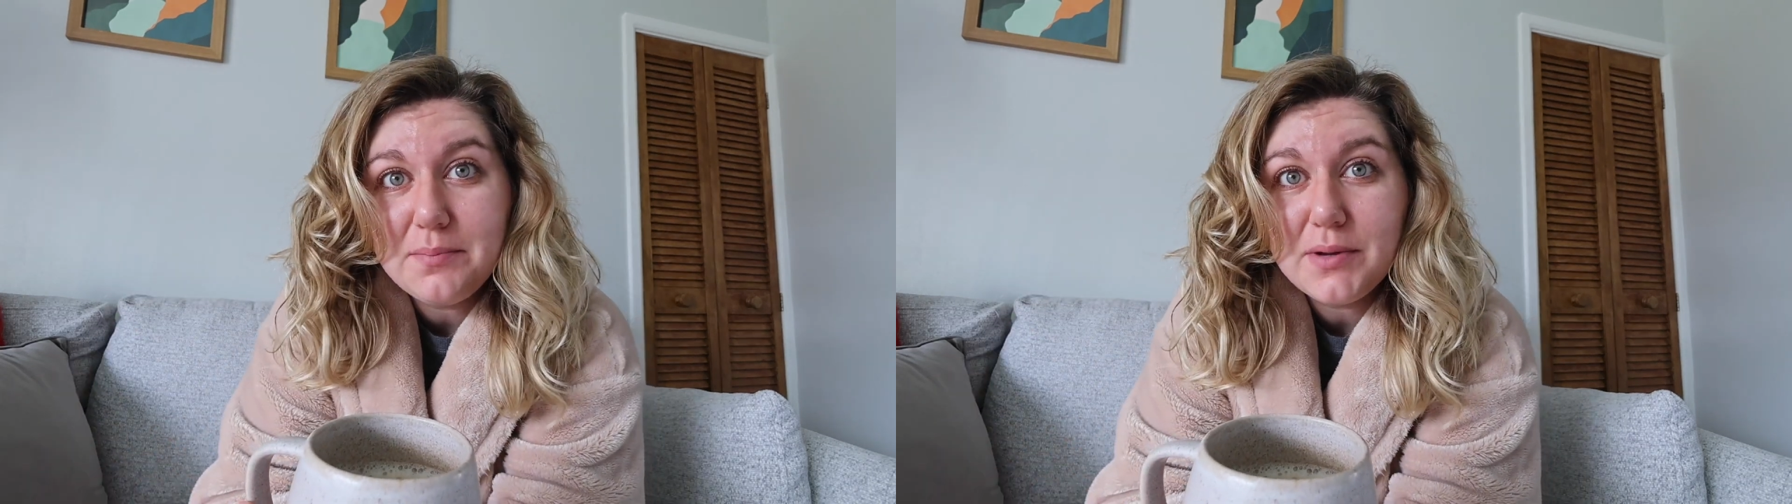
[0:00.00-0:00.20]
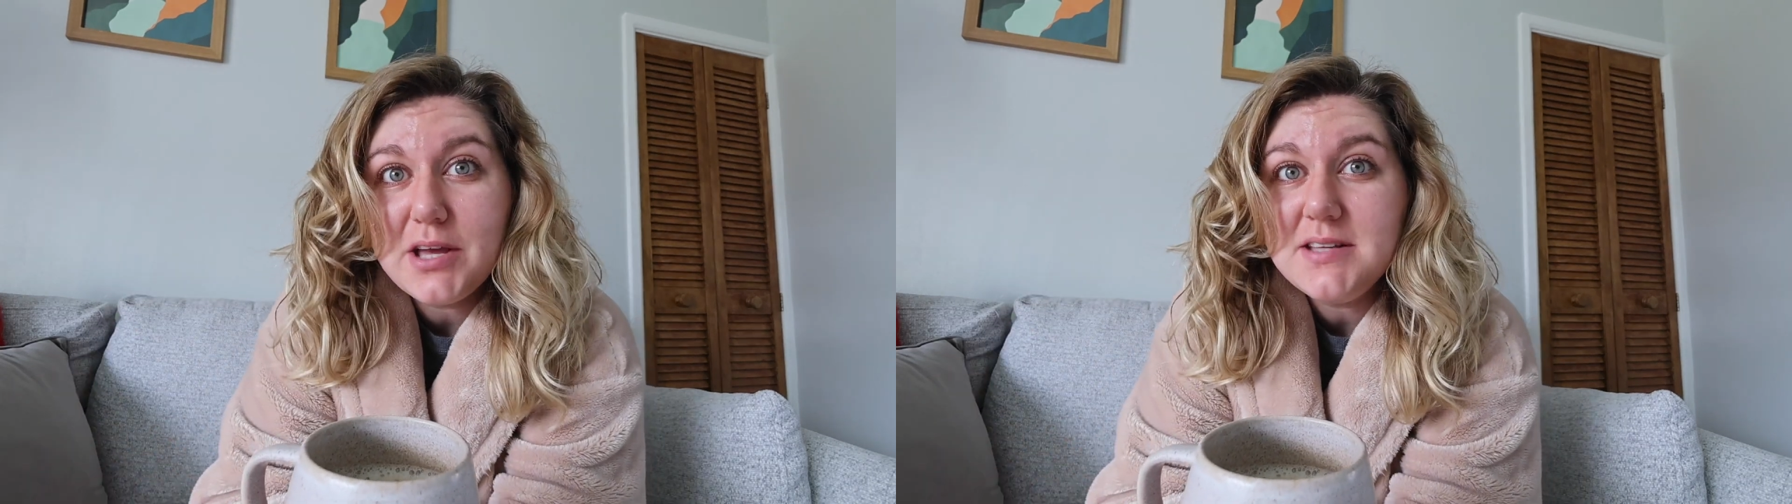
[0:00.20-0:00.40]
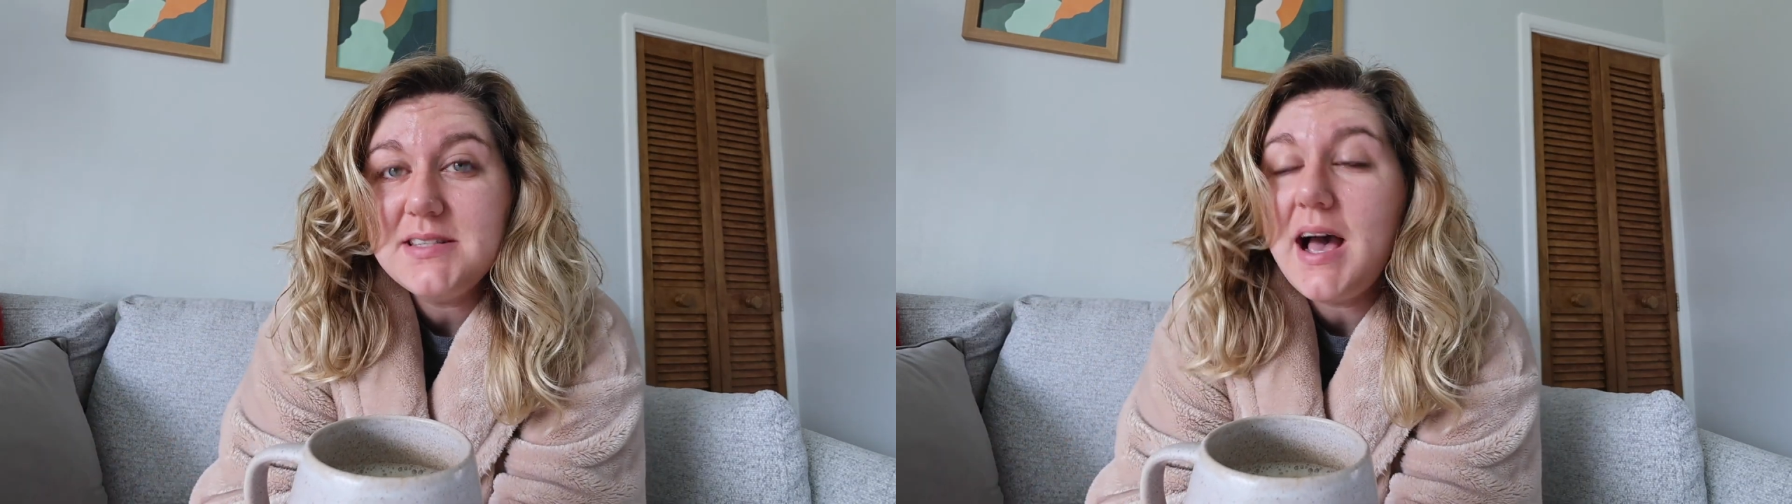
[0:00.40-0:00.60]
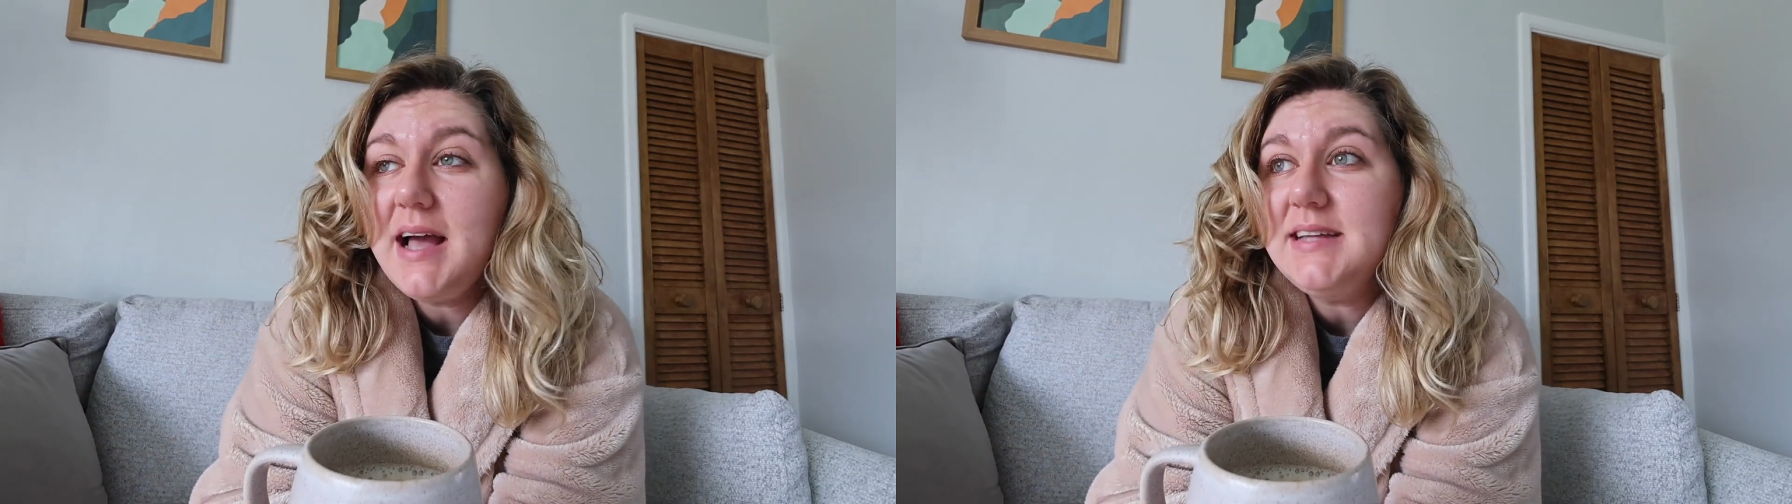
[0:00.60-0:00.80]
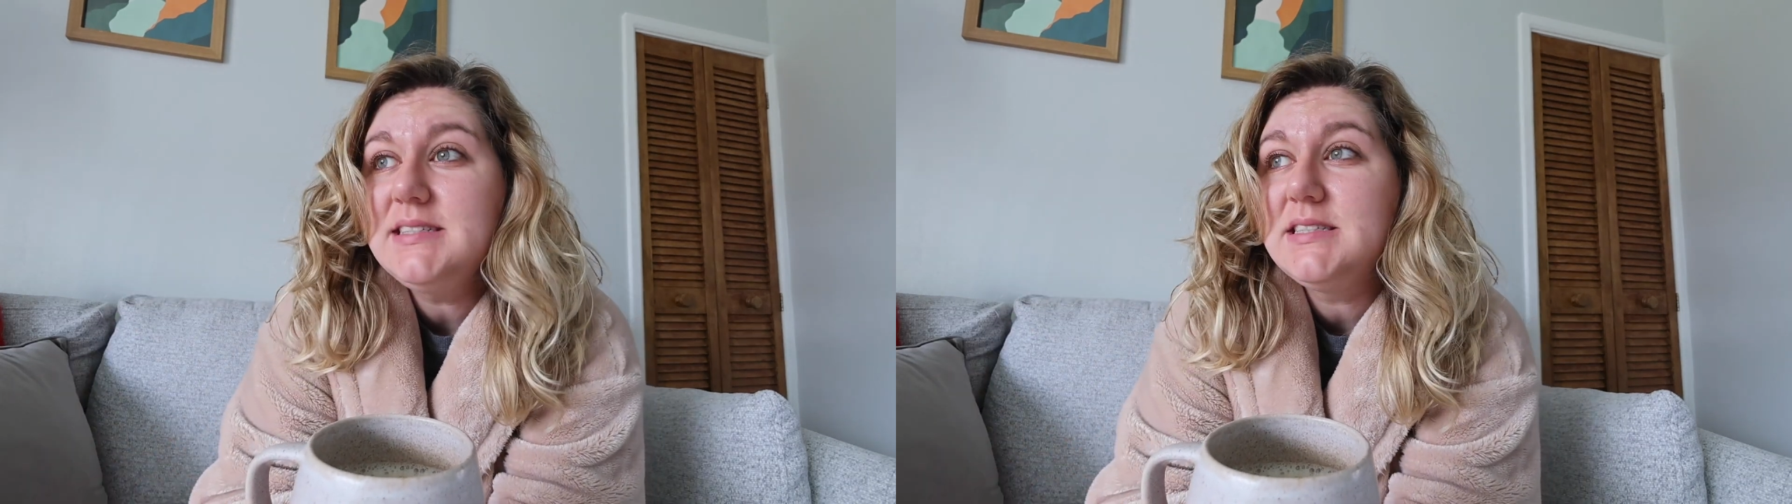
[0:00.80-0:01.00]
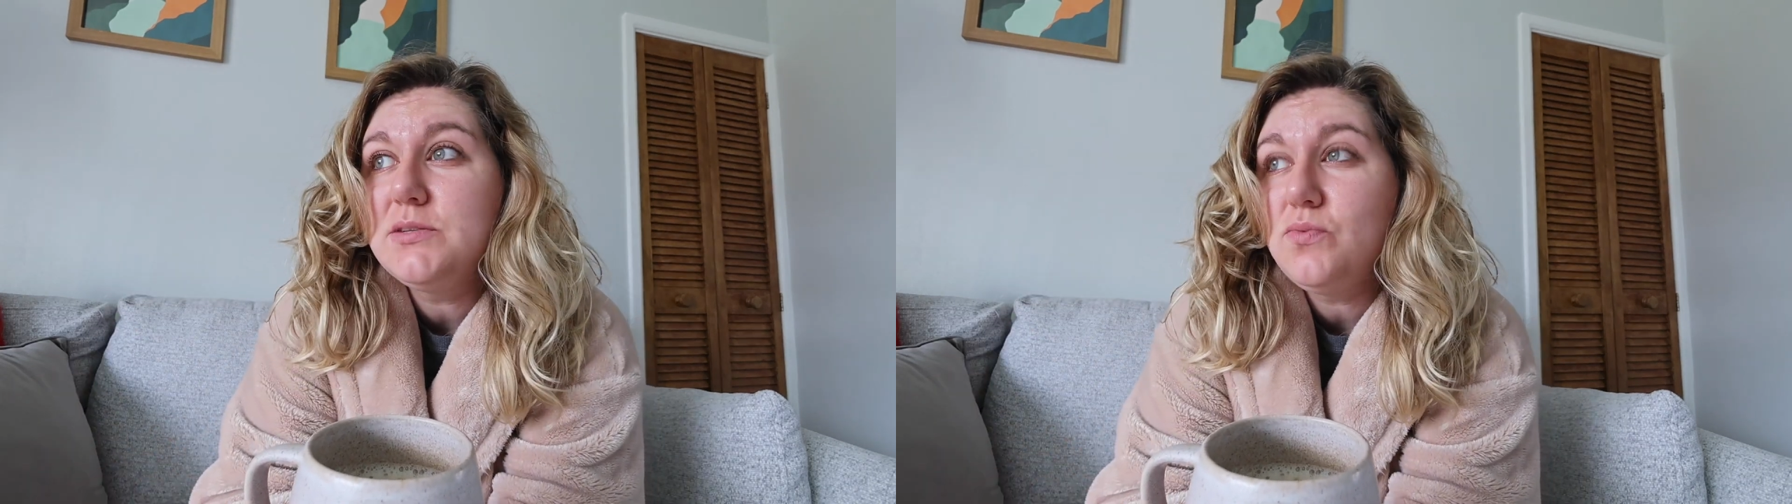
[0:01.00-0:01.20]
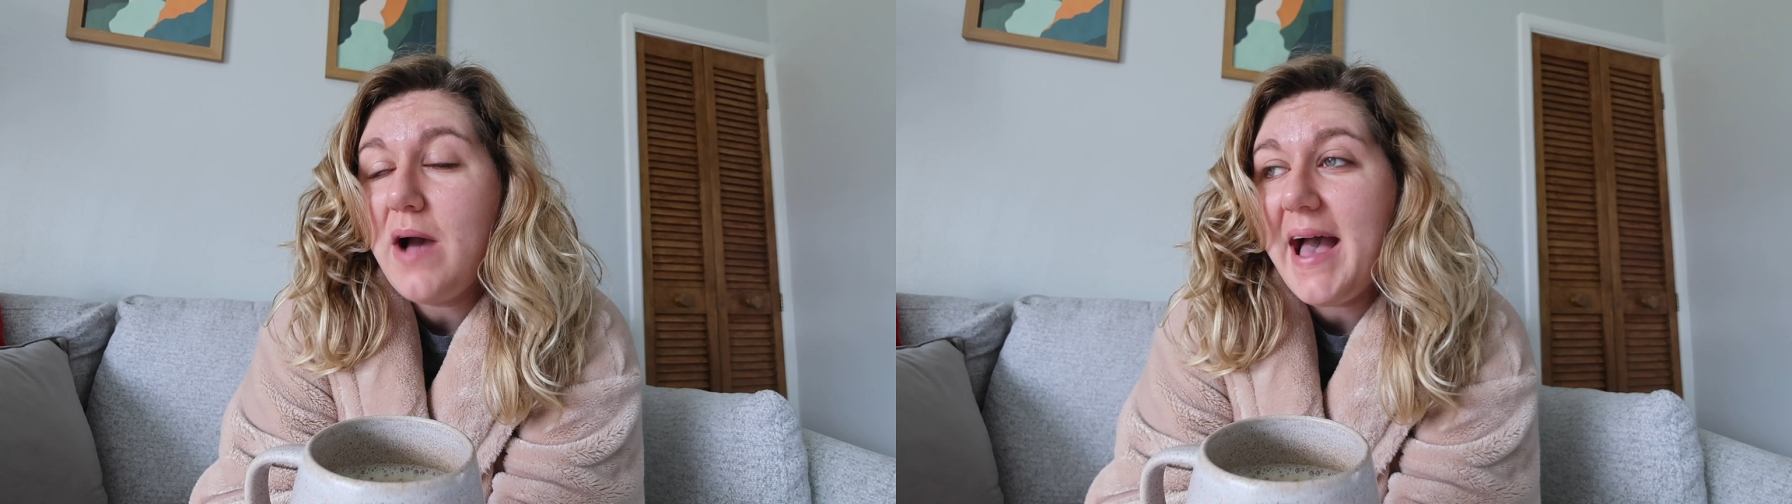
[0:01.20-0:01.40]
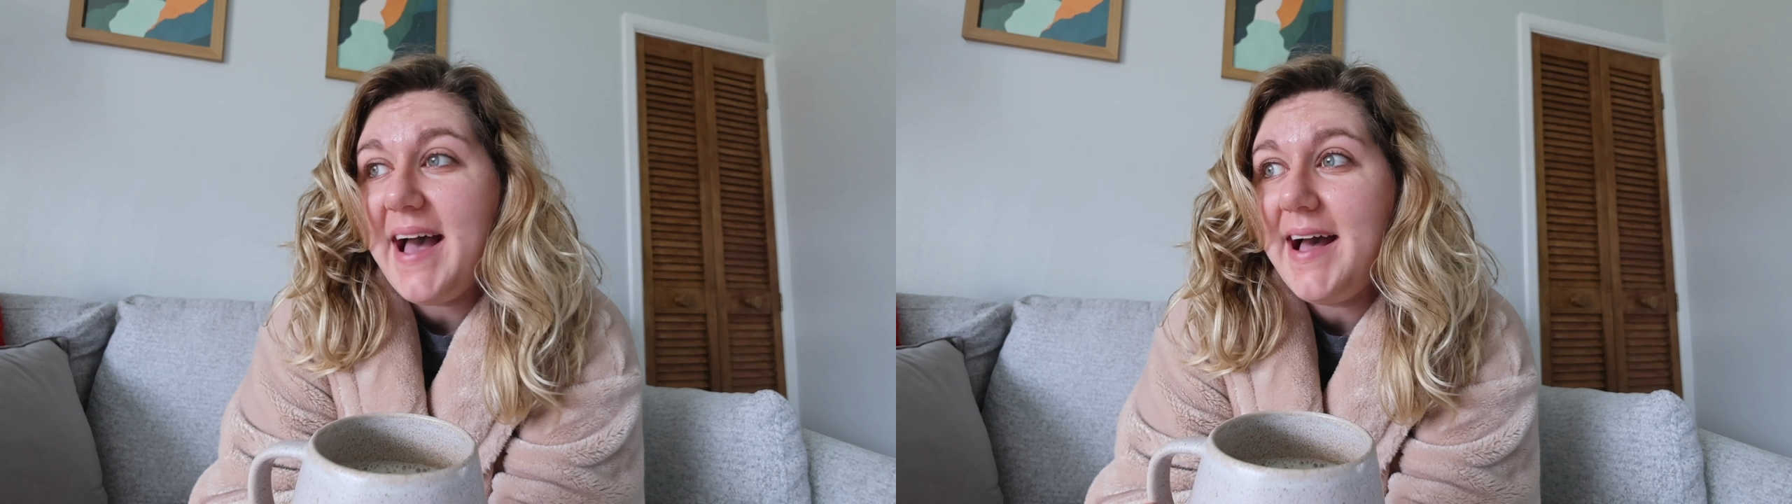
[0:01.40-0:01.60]
because I
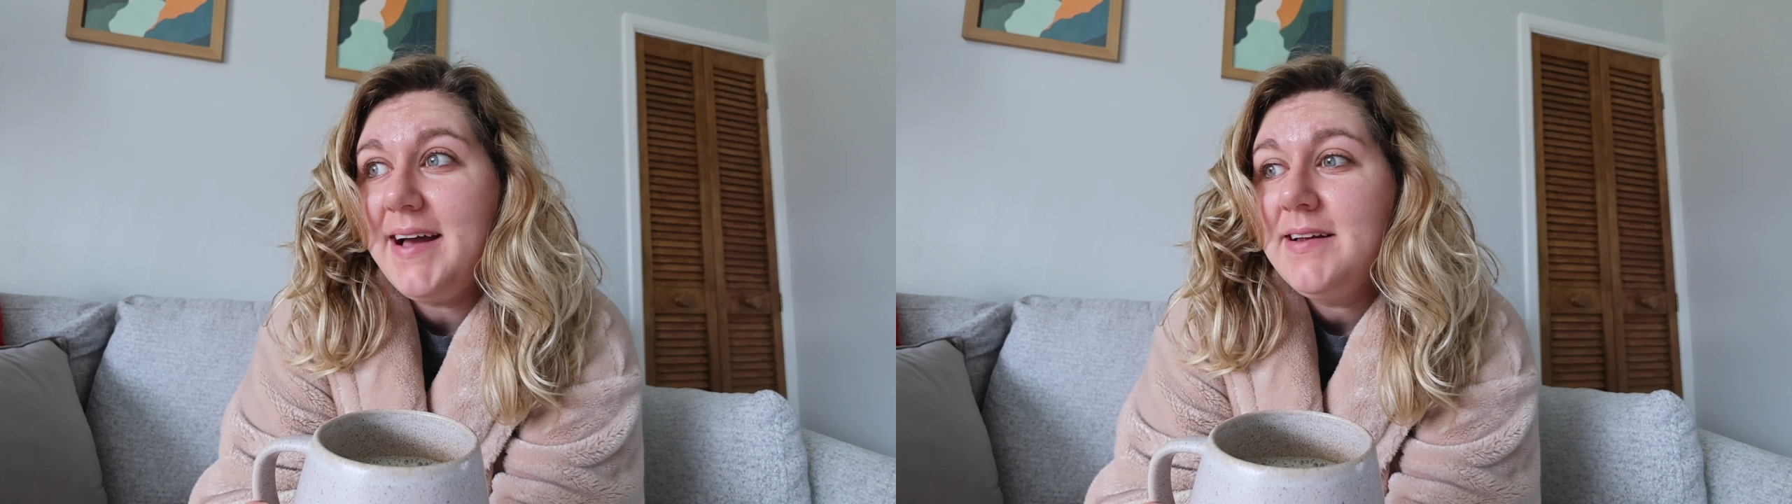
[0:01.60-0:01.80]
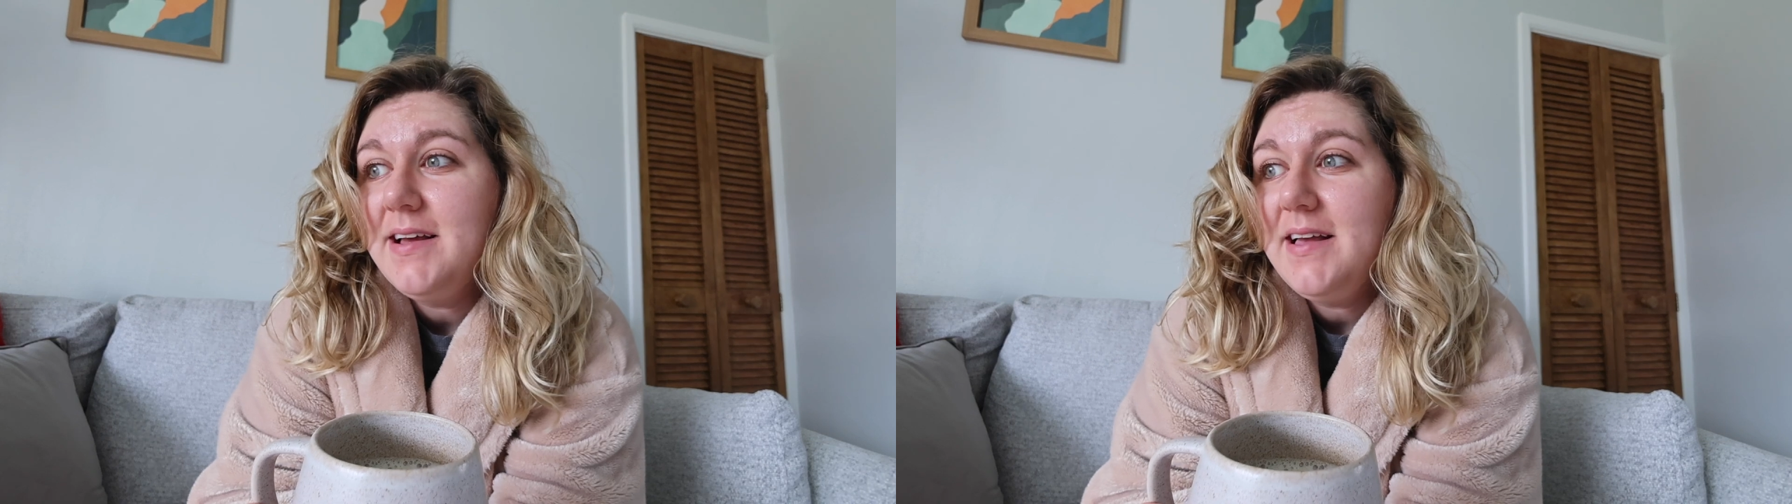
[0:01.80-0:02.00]
swear